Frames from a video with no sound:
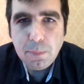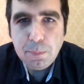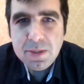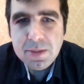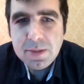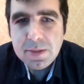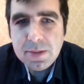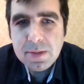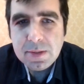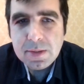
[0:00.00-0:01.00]

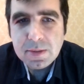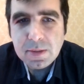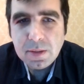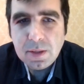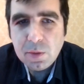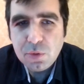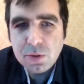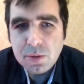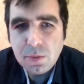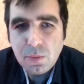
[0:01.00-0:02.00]
businesses,
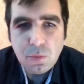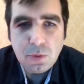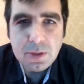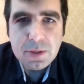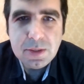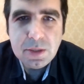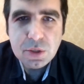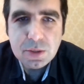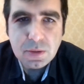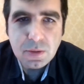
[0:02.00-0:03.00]
cultural
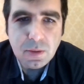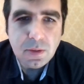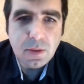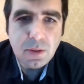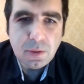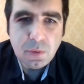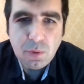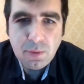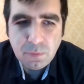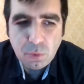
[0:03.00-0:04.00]
organizations are the
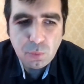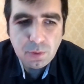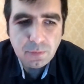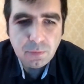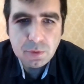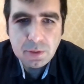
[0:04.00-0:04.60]
way forward for the